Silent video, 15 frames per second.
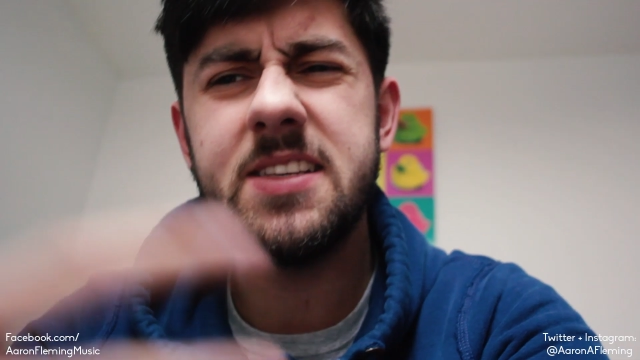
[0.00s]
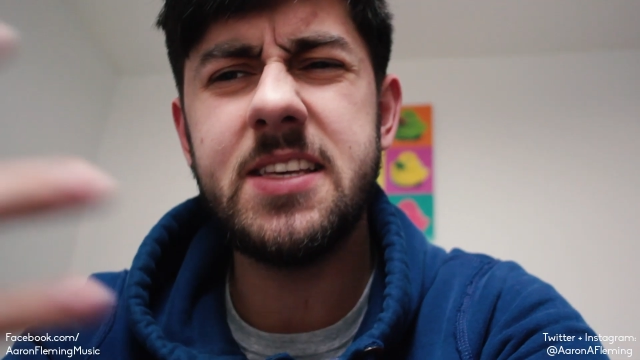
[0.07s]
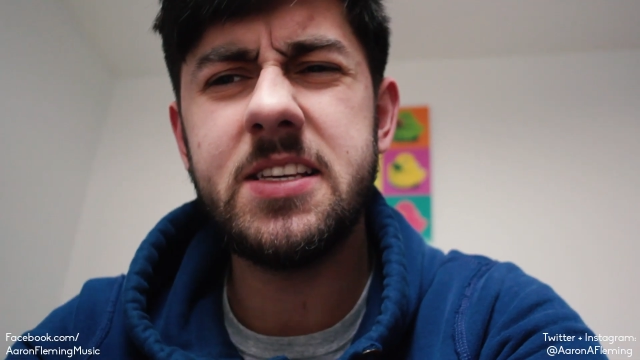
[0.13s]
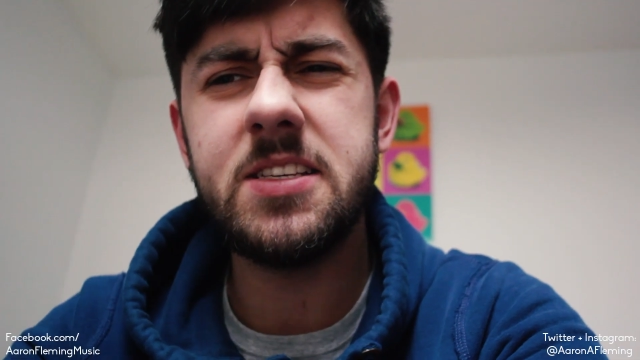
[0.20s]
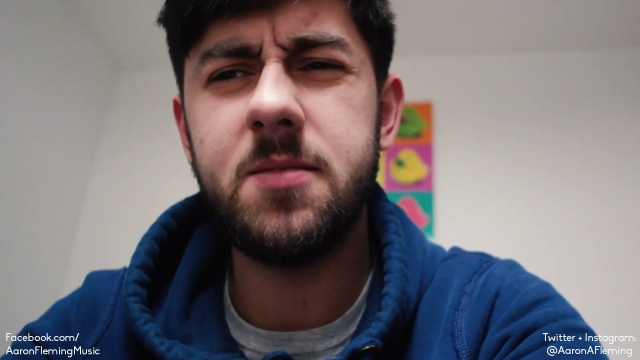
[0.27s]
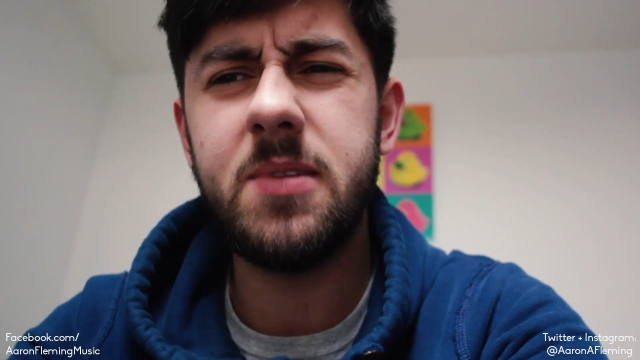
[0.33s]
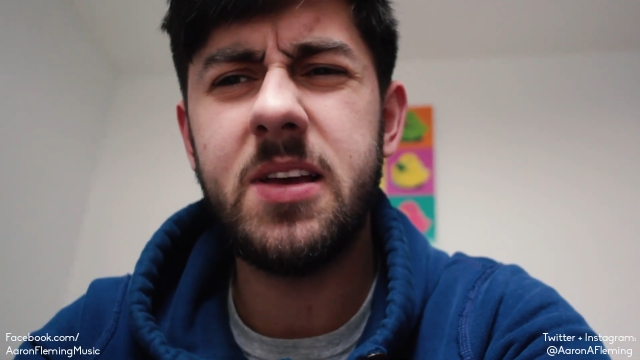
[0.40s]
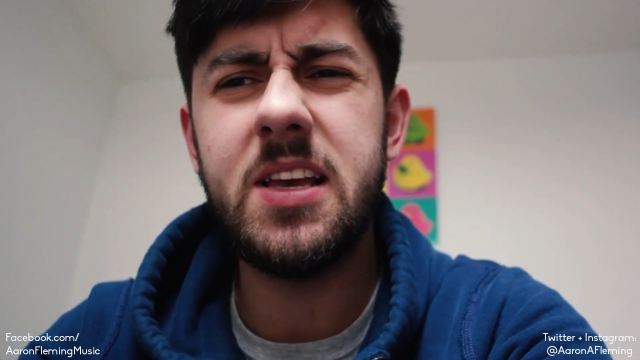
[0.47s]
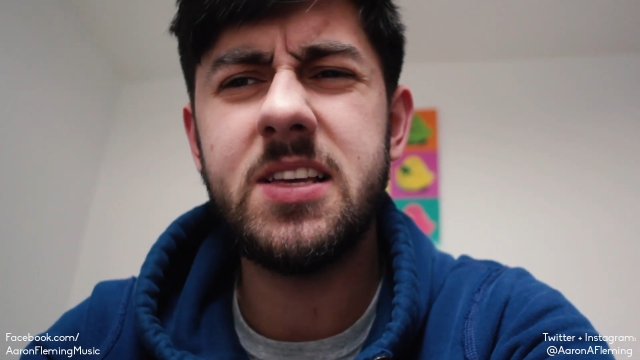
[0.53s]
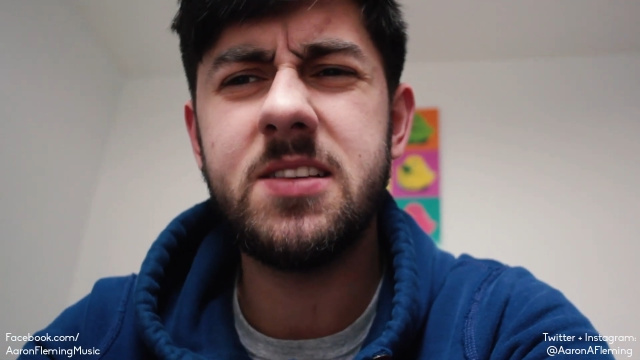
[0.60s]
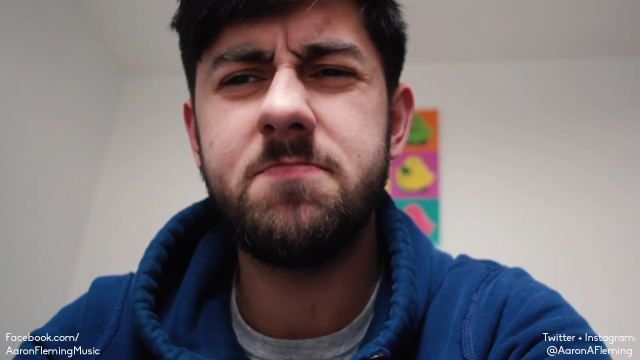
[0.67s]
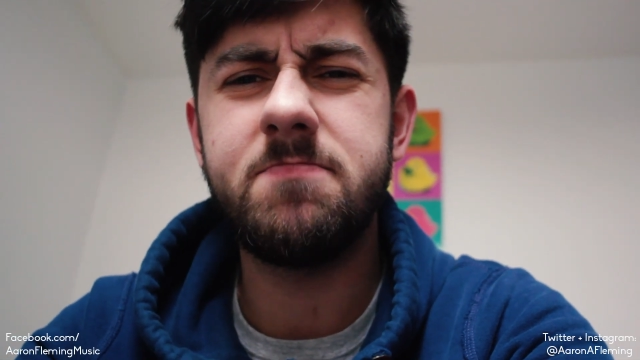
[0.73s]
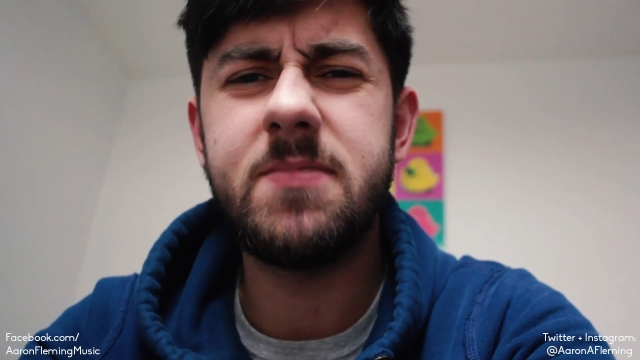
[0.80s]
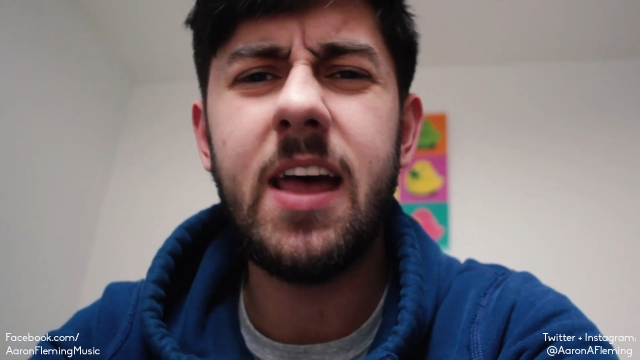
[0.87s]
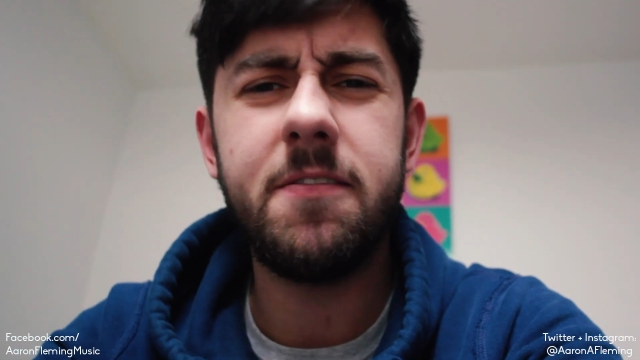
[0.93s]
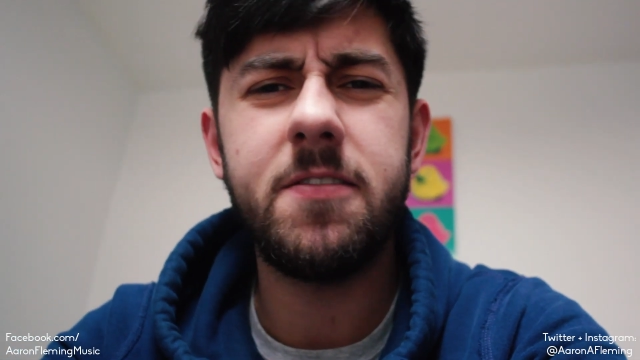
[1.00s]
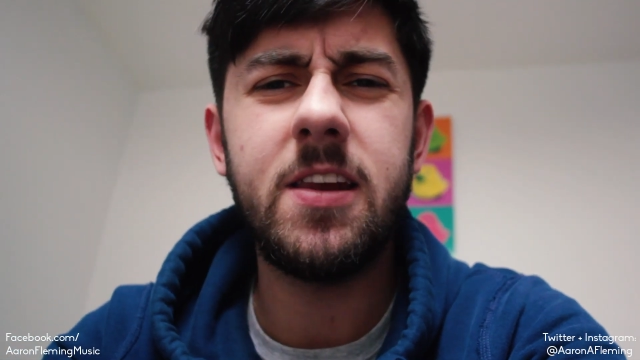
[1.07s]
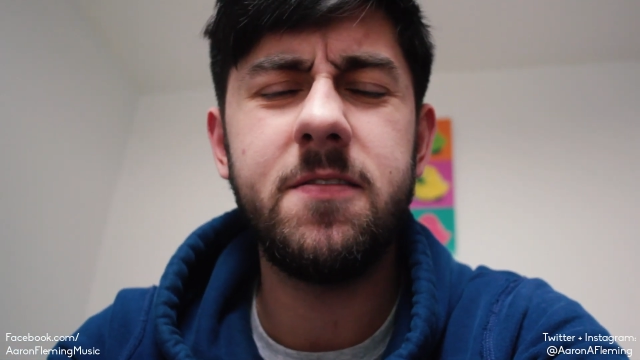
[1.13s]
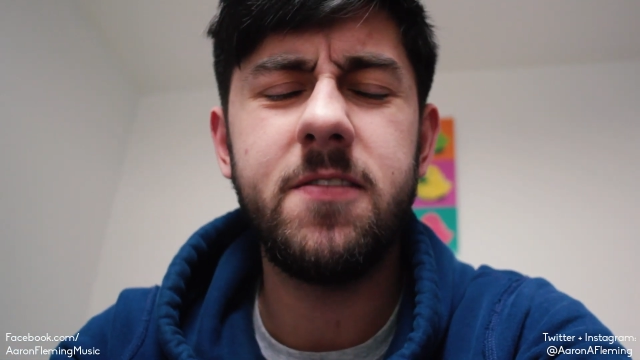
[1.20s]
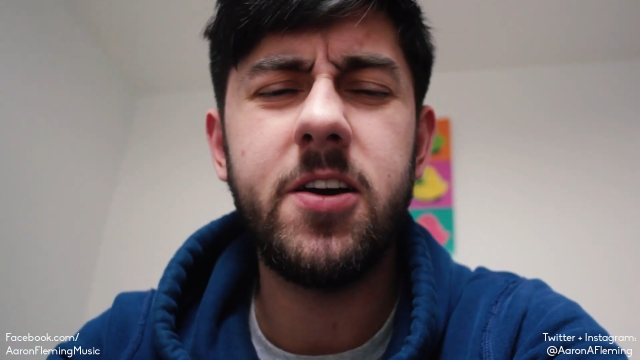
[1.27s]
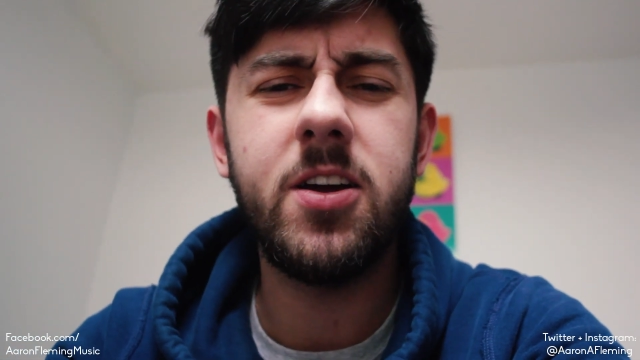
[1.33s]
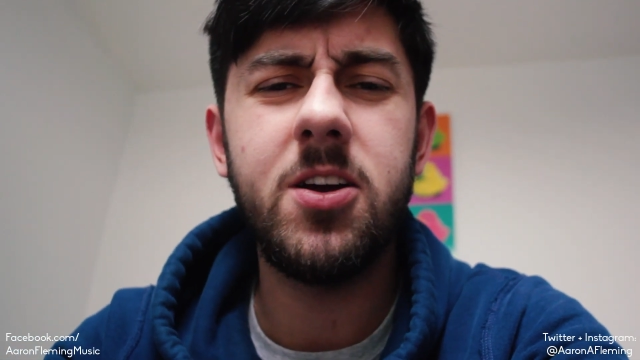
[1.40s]
This system is
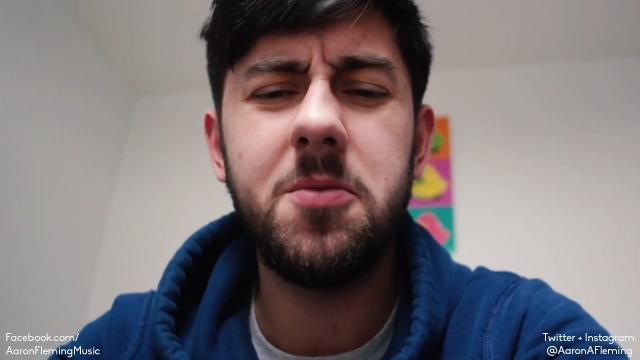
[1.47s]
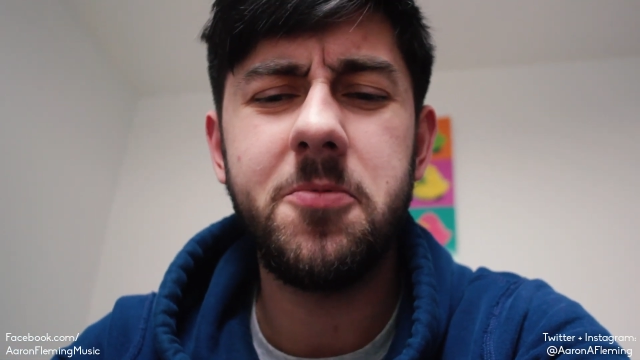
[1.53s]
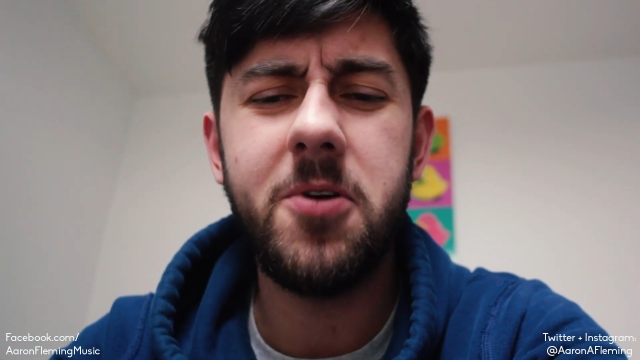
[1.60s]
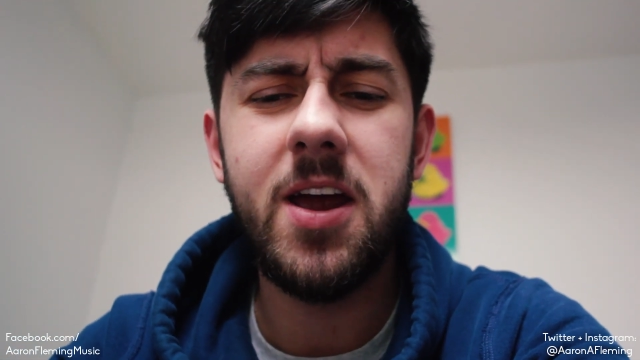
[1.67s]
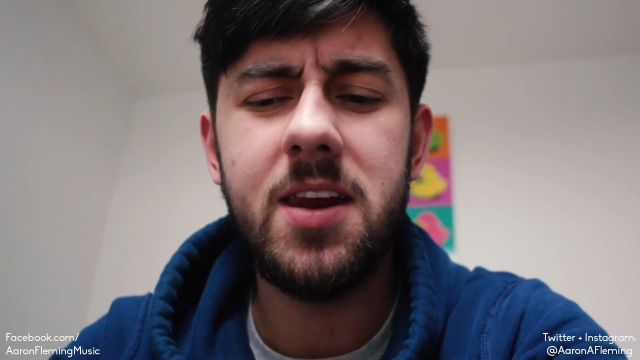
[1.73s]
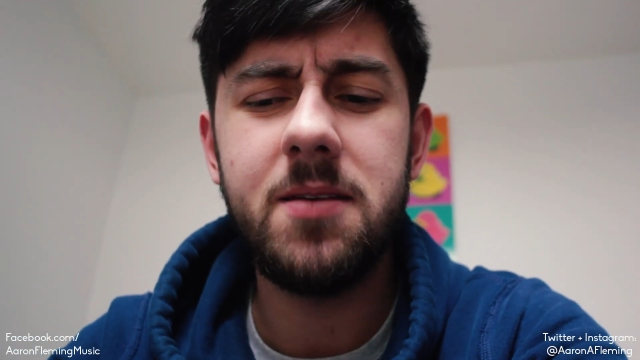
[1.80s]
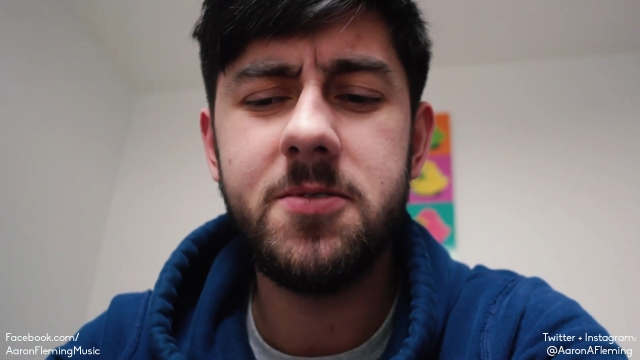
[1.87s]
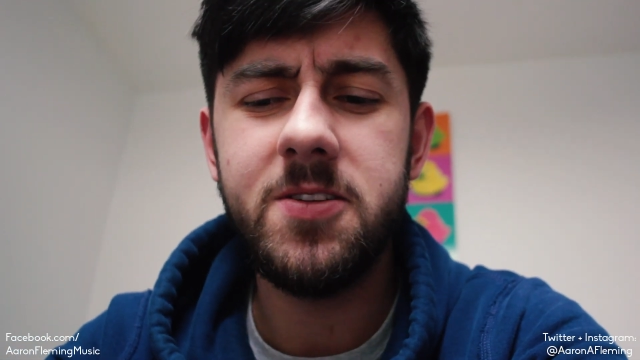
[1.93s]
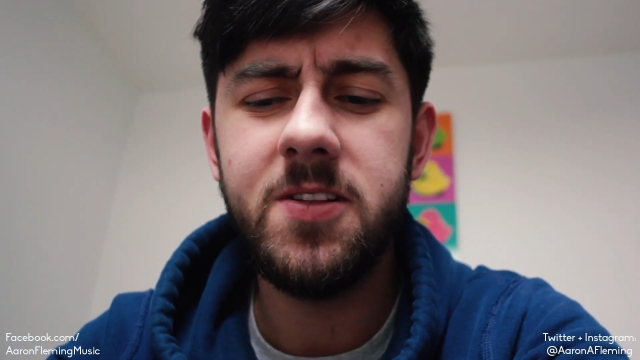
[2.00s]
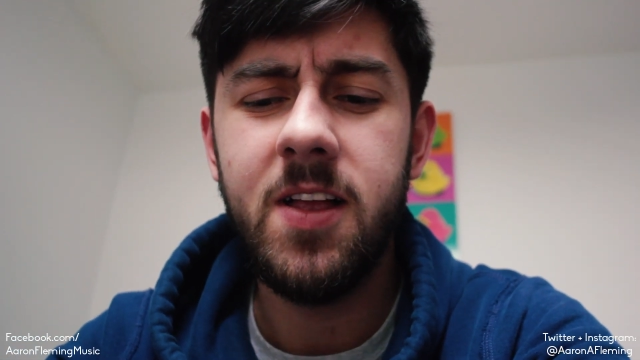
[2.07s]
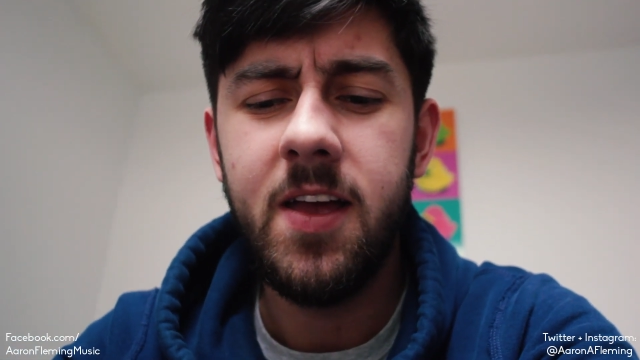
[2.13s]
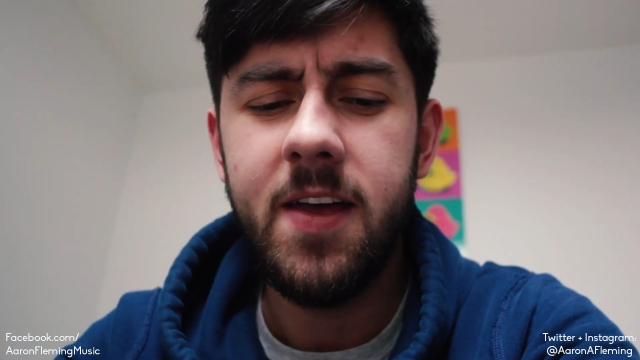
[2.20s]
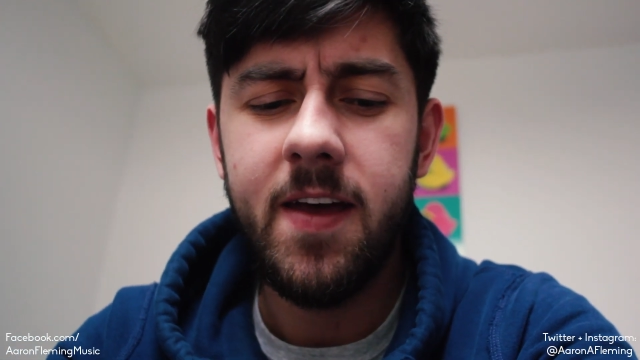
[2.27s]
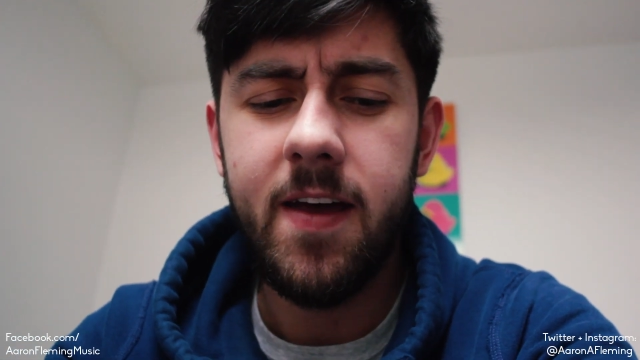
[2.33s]
definitely very upgradable,